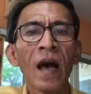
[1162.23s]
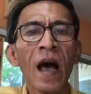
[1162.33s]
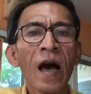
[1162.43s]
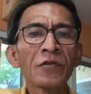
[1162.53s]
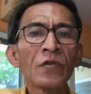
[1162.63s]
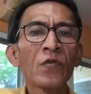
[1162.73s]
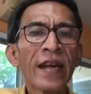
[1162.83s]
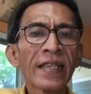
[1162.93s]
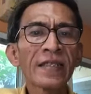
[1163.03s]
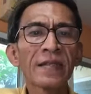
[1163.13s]
how to
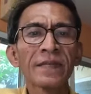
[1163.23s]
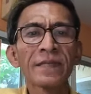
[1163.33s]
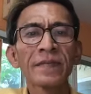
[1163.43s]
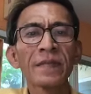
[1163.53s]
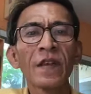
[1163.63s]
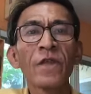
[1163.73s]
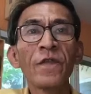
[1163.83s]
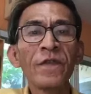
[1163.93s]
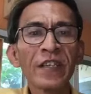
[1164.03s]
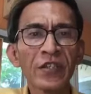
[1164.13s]
raise
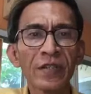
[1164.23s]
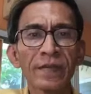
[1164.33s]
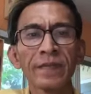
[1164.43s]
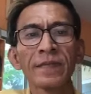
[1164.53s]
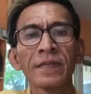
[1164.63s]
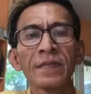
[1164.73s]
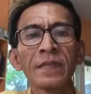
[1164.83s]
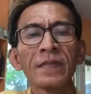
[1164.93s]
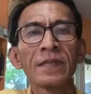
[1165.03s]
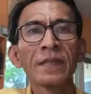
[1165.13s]
fish
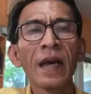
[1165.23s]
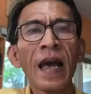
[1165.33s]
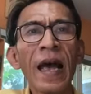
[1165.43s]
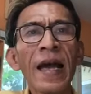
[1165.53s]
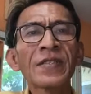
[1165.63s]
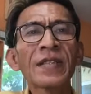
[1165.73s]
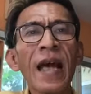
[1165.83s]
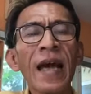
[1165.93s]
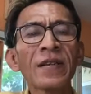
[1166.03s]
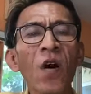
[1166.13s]

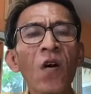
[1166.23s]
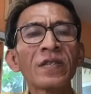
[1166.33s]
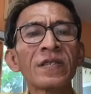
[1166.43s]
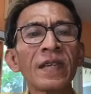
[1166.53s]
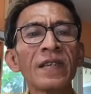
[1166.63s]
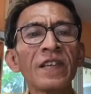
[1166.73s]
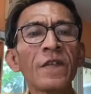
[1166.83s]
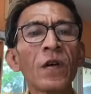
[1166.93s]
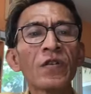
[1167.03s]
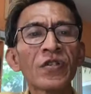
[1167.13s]
as an
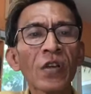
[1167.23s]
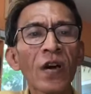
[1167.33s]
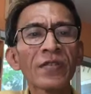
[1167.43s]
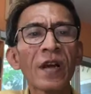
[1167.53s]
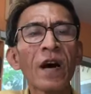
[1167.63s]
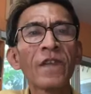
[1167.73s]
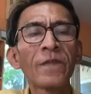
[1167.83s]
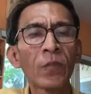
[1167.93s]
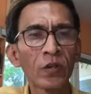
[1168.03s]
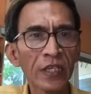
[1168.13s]
alternative source
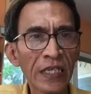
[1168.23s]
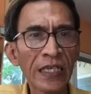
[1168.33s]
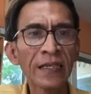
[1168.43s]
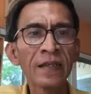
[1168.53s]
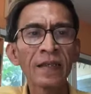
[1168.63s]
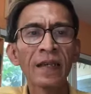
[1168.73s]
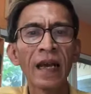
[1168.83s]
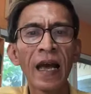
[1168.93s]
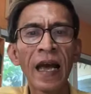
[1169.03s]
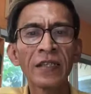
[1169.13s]
of protein
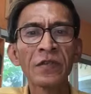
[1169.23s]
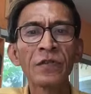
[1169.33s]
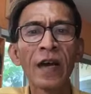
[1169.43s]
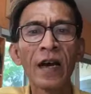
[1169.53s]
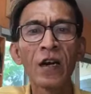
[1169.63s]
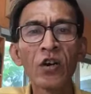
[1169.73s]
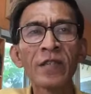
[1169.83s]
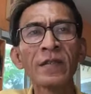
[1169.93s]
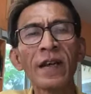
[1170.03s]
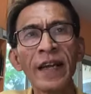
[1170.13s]
and to
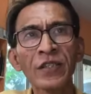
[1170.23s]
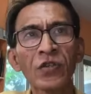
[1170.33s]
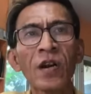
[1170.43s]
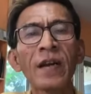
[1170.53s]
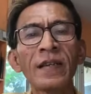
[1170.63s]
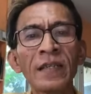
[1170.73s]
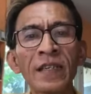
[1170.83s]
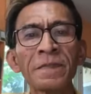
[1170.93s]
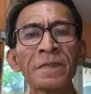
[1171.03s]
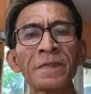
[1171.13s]
earn extra
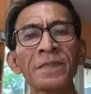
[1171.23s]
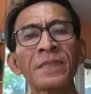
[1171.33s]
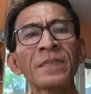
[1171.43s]
income.